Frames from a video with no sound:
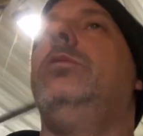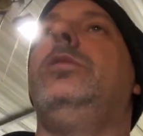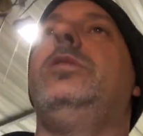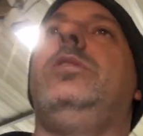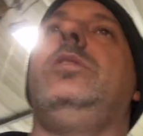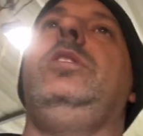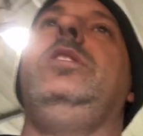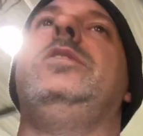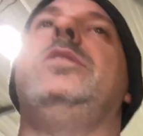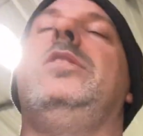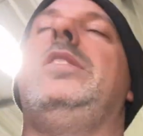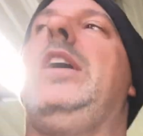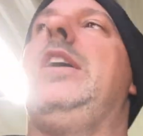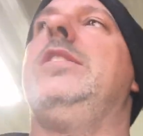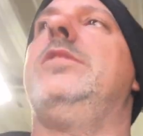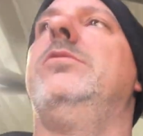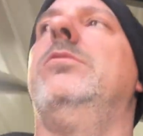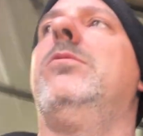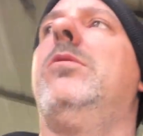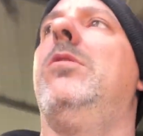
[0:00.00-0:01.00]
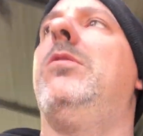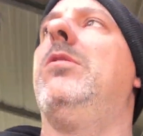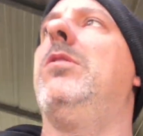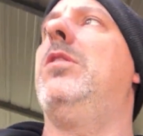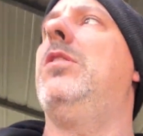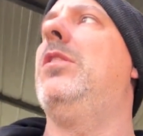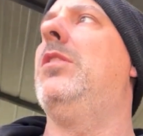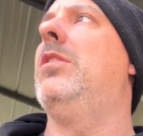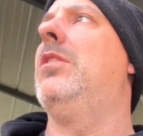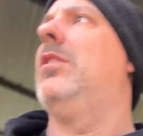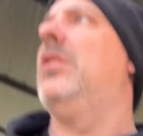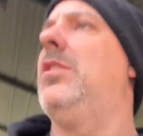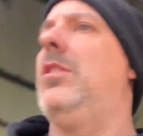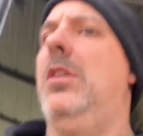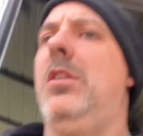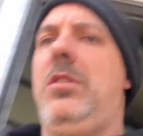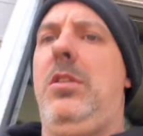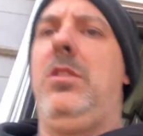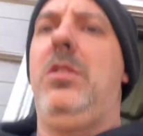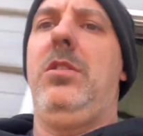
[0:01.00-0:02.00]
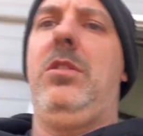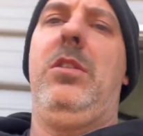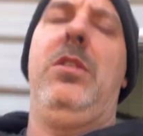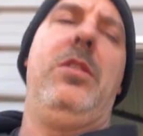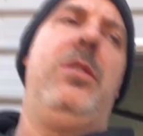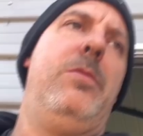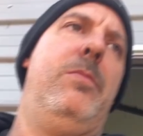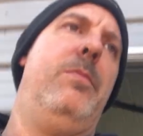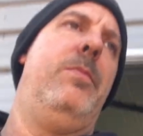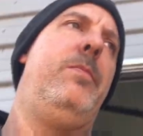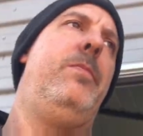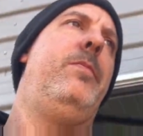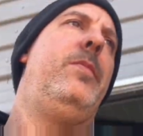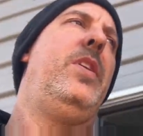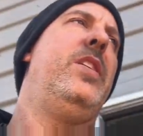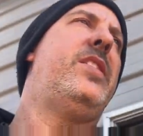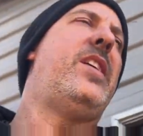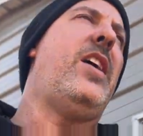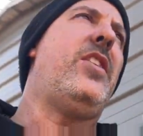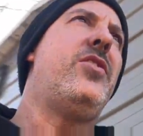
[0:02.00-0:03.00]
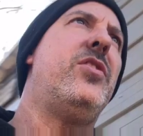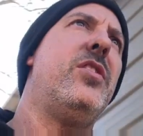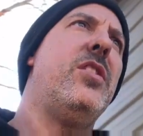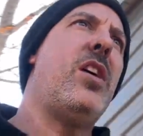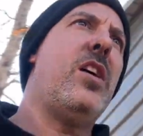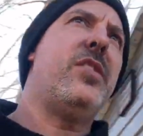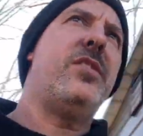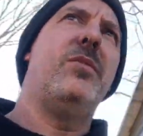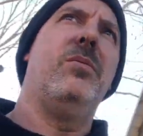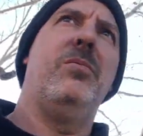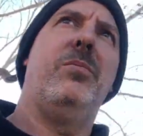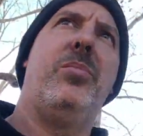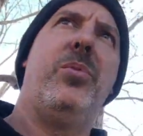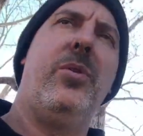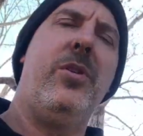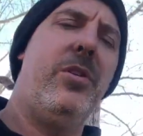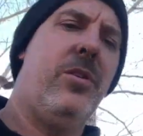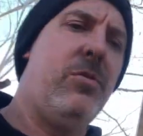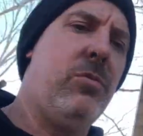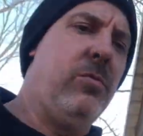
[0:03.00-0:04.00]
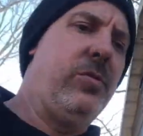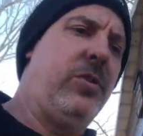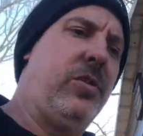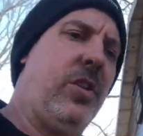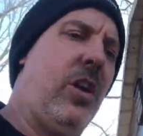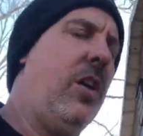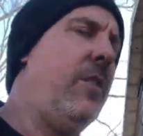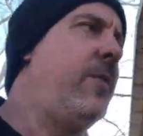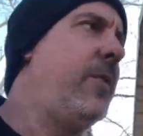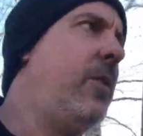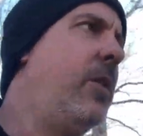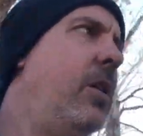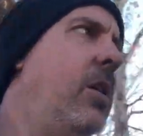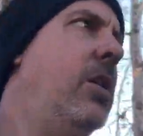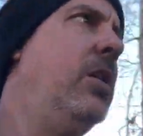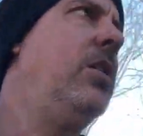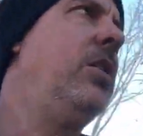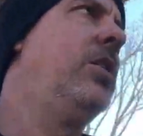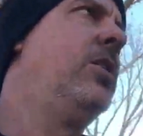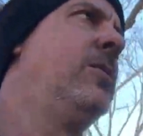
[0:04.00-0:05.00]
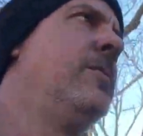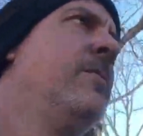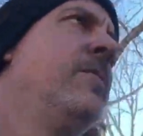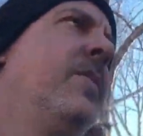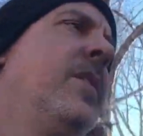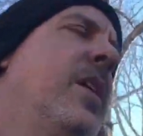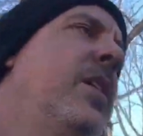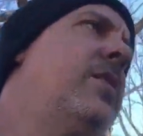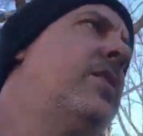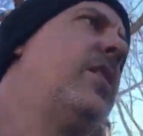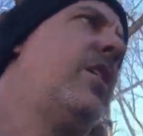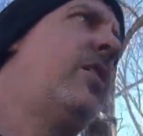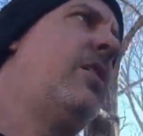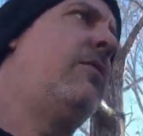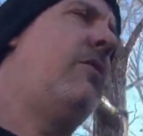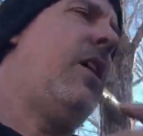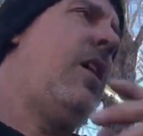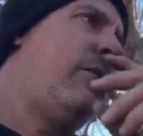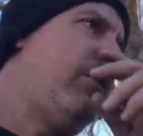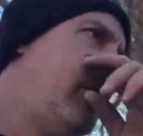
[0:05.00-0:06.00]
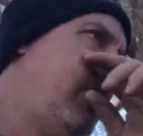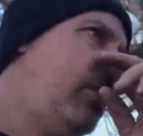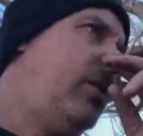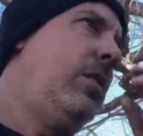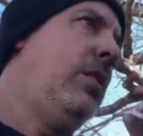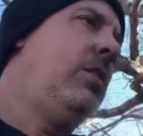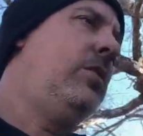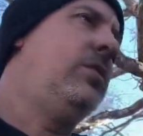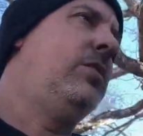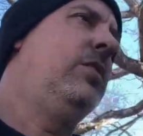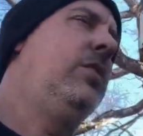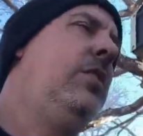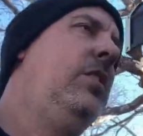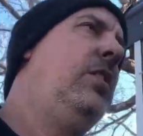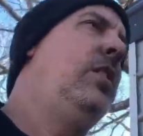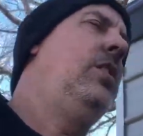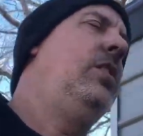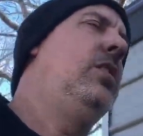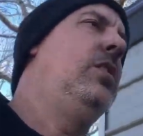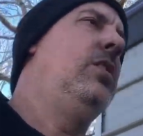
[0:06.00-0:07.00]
It's a nice little car. It's actually got some pretty cool stuff on it. It's got a Rouse exhaust on it.